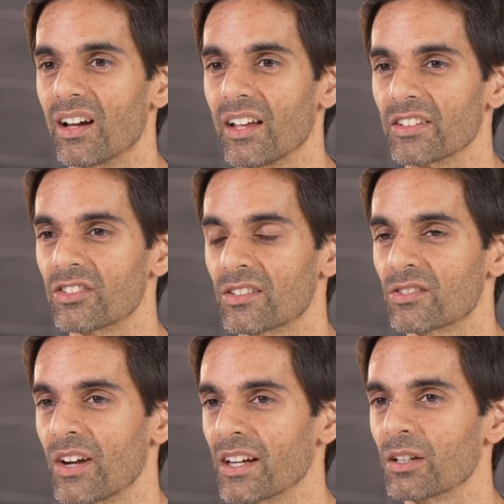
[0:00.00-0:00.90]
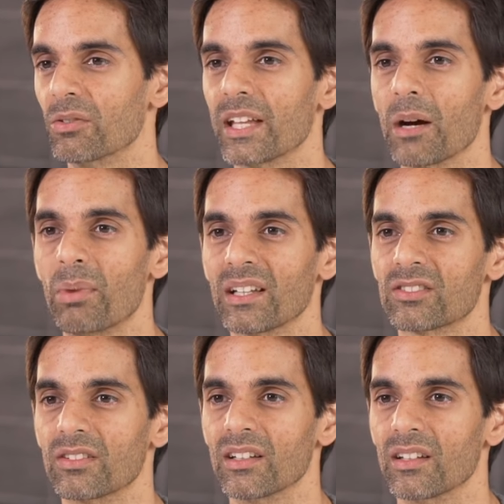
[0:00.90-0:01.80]
And a tracker without
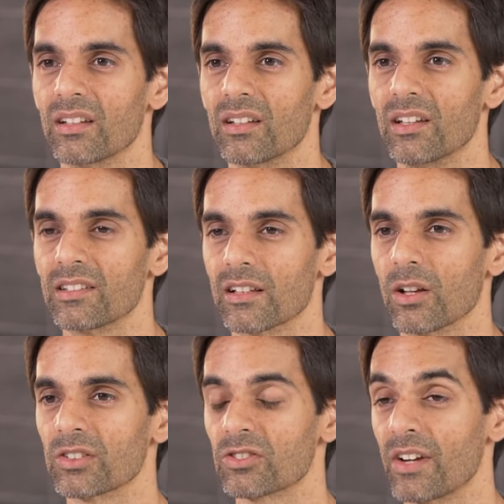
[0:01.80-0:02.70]
battery is a lost